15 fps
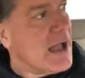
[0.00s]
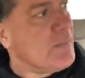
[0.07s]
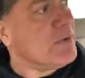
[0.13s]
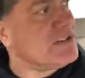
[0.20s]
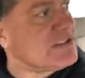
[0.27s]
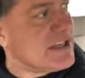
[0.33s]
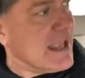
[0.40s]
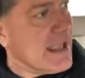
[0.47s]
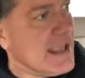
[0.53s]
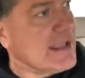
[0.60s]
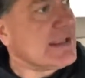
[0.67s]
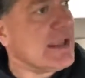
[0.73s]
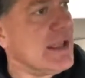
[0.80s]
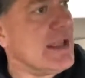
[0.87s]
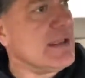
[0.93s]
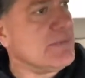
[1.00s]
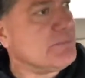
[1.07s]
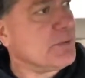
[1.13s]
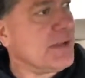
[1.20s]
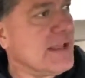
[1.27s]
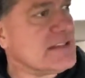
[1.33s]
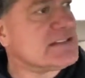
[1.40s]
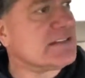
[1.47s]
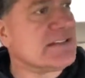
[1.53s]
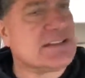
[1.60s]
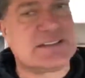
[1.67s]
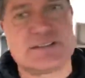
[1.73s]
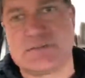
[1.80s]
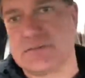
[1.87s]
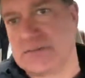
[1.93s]
would take a place
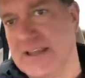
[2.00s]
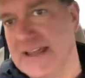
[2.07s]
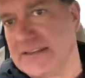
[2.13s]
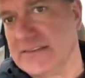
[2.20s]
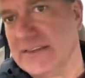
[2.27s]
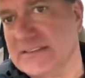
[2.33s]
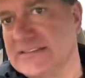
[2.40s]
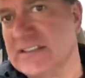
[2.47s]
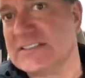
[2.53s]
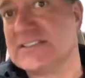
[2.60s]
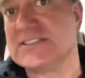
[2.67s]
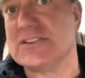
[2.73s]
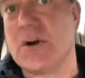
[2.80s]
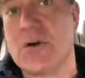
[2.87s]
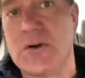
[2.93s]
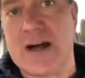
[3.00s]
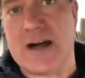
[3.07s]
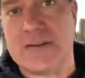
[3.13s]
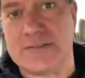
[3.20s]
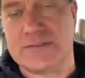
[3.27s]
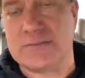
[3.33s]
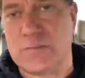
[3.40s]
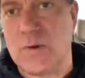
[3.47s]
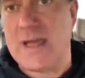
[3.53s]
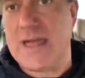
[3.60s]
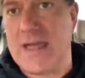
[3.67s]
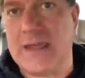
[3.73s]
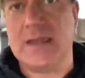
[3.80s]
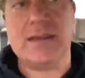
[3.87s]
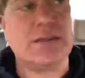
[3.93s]
like this that's so out of the
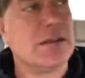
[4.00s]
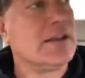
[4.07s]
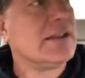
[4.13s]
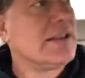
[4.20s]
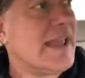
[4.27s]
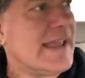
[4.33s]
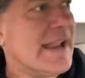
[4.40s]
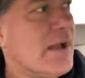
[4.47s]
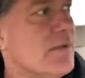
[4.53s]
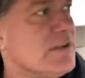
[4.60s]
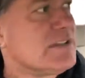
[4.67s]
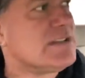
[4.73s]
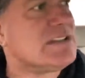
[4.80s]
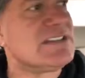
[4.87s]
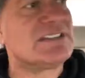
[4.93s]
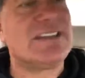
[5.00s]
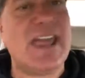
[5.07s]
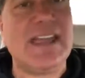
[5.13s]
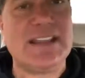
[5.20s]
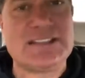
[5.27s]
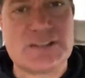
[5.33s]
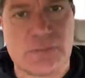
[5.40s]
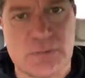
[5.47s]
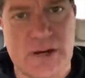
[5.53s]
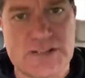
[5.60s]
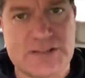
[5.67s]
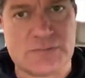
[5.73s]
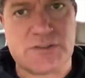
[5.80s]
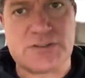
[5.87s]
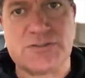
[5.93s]
way, and I would say it's a
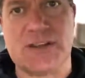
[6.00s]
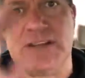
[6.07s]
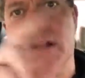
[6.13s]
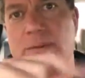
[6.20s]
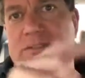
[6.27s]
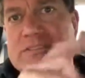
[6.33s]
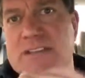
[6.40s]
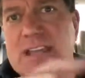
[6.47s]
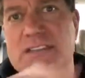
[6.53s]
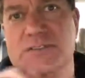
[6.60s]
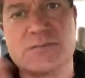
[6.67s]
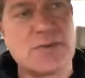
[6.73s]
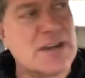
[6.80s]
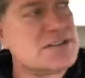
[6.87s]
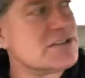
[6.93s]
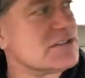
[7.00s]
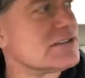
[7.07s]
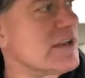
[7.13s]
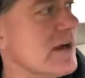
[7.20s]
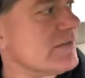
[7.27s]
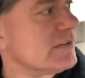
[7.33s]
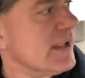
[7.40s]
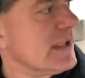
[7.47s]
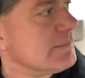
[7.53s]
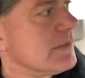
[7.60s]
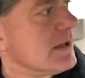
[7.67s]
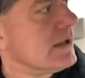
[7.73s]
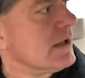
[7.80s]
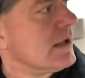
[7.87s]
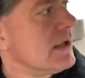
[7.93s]
Russian retreat. I would say it's Russian sovereign land,
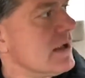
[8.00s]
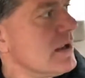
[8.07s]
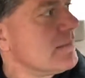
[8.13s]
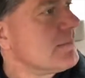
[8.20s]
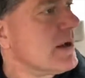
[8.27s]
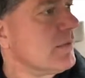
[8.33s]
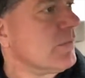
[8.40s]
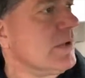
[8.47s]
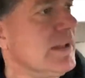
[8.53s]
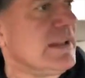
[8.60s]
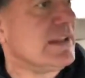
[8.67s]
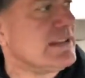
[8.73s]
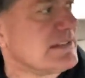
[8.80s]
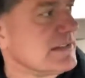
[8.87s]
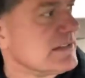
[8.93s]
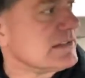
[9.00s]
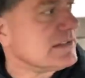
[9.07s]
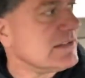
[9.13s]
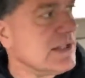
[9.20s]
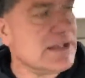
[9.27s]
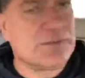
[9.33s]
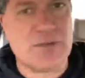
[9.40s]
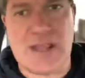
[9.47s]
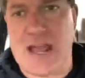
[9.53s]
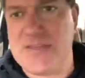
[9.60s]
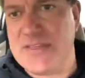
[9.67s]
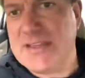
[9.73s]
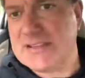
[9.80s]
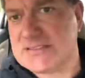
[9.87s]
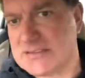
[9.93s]
but it really isn't. I
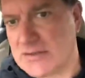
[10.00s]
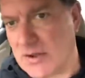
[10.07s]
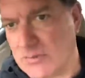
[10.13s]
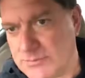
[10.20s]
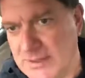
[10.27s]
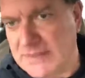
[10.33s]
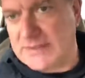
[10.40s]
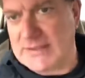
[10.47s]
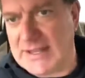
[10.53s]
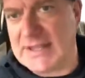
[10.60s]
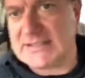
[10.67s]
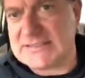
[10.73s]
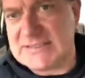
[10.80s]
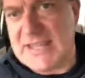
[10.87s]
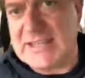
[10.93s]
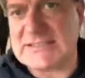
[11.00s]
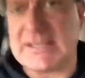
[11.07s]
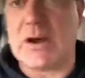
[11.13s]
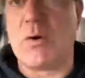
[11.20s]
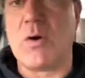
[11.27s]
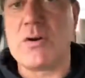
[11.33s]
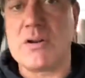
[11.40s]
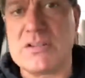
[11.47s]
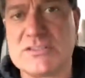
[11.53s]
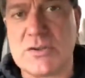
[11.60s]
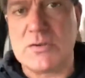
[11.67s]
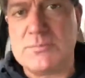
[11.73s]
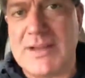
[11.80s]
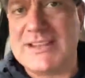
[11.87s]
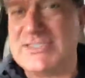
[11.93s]
think it's owned by the United States, or it's
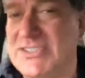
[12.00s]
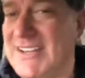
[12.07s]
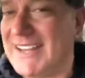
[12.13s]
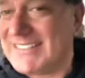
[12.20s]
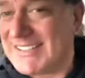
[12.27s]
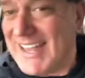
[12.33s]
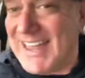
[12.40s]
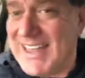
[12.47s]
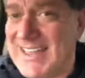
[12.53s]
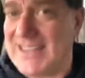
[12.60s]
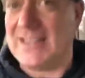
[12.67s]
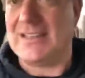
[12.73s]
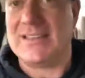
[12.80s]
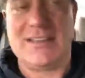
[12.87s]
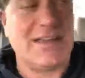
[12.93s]
owned by GSA.